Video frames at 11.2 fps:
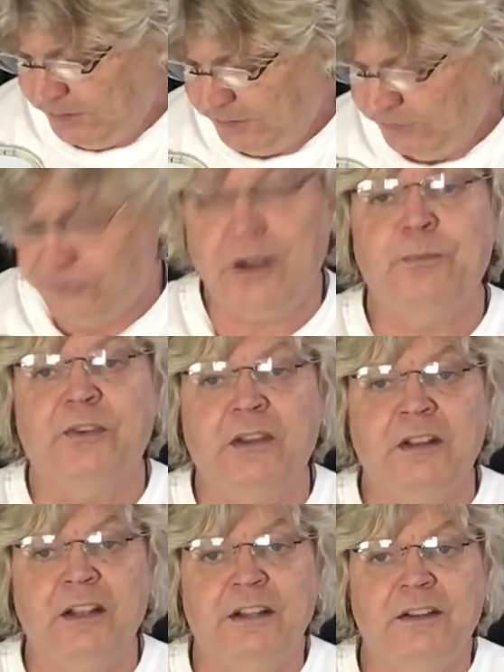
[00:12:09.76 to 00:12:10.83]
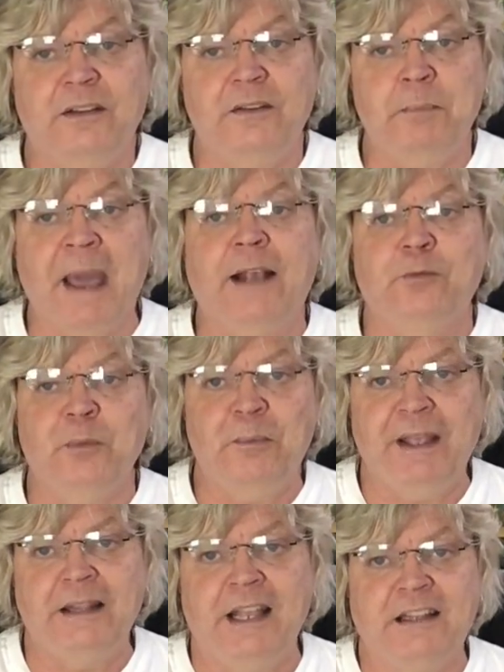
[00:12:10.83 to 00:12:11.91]
jumps to the maximum
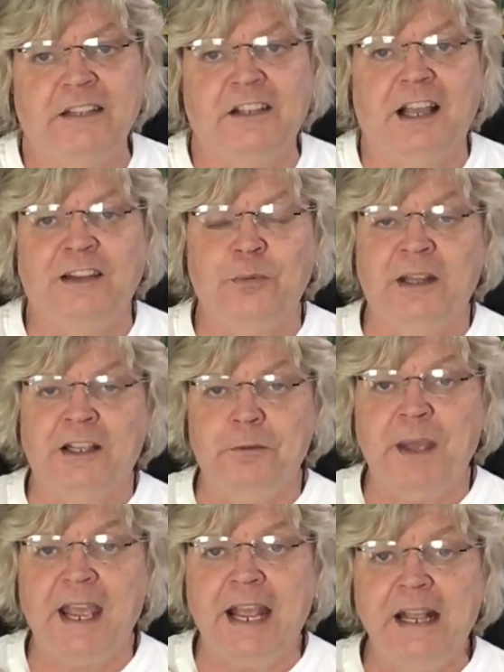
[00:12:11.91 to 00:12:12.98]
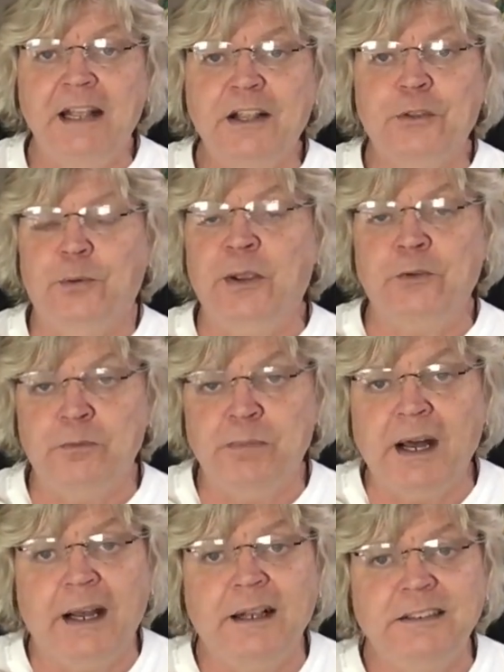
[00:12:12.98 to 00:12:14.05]
bid that this guy's willing to pay,
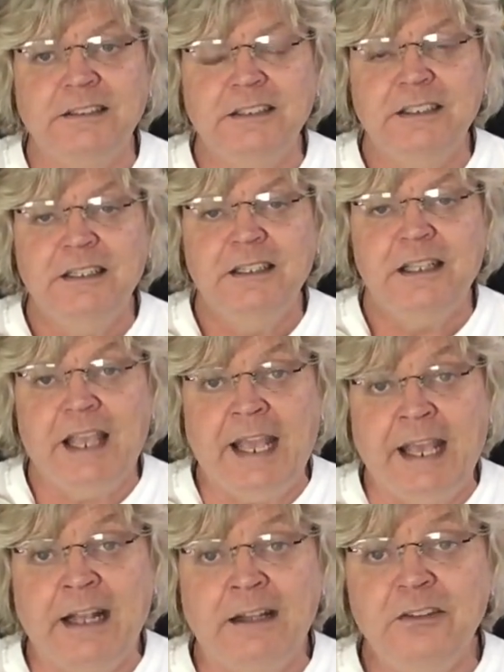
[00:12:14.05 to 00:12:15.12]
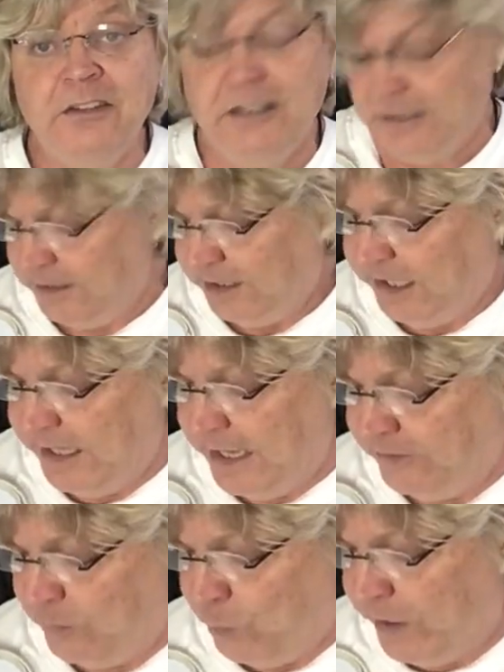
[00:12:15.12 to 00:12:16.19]
$300, and he
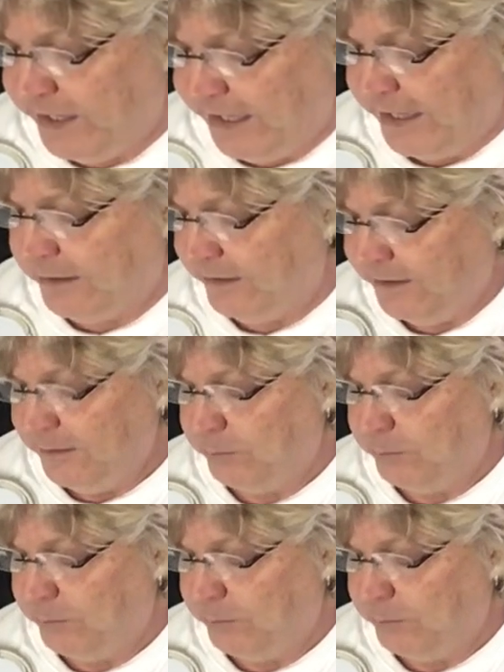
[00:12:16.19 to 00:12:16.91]
ends up winning it.